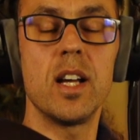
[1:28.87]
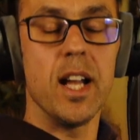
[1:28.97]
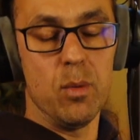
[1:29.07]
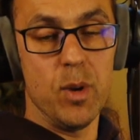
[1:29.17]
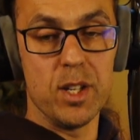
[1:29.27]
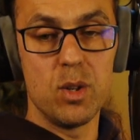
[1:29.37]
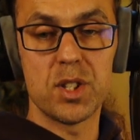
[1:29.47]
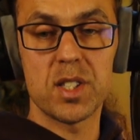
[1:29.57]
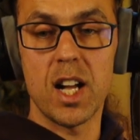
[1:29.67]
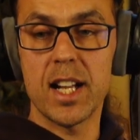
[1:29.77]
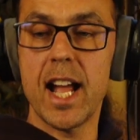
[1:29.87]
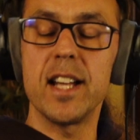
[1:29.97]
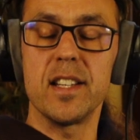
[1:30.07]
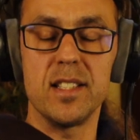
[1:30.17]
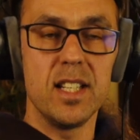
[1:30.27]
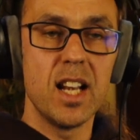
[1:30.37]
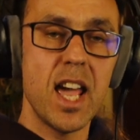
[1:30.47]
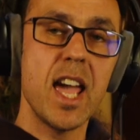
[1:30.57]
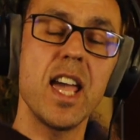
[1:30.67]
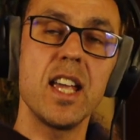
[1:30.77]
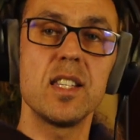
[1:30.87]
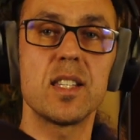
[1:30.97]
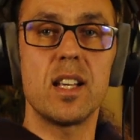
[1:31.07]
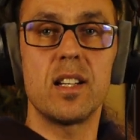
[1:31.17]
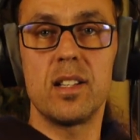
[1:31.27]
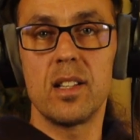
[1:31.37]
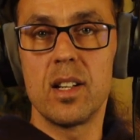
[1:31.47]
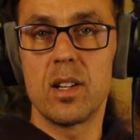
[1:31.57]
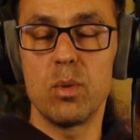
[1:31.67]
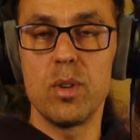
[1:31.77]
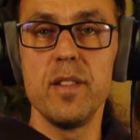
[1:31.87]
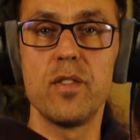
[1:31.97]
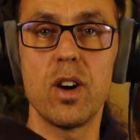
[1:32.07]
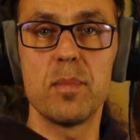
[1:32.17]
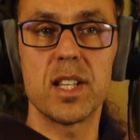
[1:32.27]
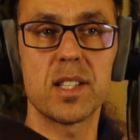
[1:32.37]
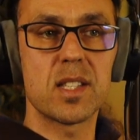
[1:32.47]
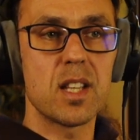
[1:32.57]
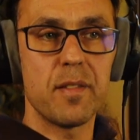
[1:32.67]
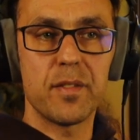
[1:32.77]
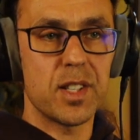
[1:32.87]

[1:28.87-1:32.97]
And when you start adding delays and reverbs and stuff,